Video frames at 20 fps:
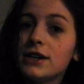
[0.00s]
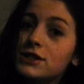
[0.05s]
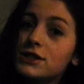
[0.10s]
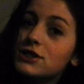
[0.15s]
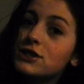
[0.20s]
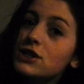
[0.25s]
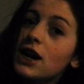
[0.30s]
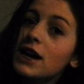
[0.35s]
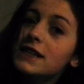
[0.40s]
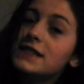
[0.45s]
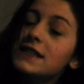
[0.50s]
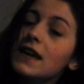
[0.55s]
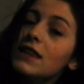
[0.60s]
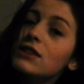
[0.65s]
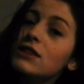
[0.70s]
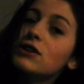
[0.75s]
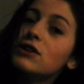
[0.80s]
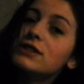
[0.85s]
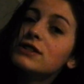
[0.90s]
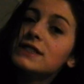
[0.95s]
just trying to
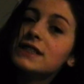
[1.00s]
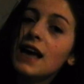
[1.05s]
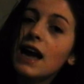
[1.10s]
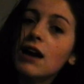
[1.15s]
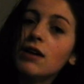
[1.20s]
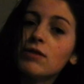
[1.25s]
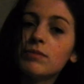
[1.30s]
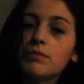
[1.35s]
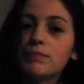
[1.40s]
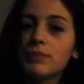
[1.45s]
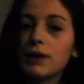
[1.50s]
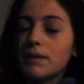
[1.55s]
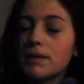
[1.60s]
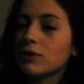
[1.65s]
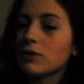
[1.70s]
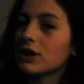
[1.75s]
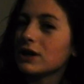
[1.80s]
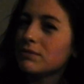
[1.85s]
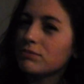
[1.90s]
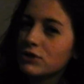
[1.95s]
get the knots out, but
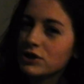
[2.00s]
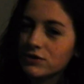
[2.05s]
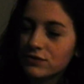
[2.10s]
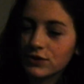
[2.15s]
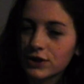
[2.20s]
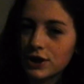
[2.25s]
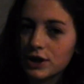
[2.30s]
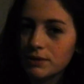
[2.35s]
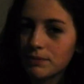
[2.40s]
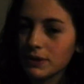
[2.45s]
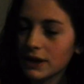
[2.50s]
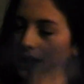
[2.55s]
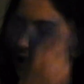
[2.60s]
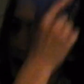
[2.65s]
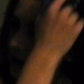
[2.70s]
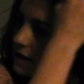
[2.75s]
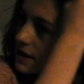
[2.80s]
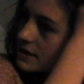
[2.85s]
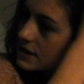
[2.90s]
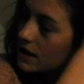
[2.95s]
I'm not gonna brush through
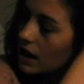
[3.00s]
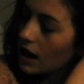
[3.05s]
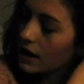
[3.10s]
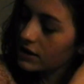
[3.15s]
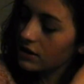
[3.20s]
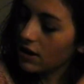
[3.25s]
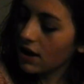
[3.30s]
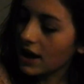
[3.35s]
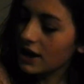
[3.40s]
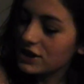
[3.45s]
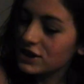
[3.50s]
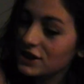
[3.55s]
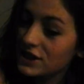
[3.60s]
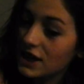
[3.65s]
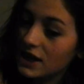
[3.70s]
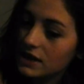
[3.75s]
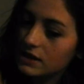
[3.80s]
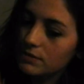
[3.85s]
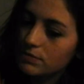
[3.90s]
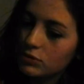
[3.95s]
because I don't actually
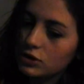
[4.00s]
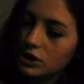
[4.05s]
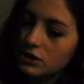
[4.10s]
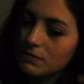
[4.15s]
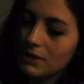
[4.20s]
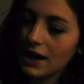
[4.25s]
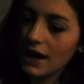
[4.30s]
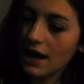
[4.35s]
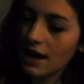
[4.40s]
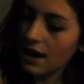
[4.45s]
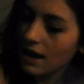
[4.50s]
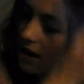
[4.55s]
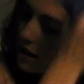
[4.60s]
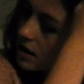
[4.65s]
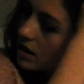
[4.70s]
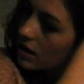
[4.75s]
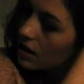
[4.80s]
tend to brush my hair.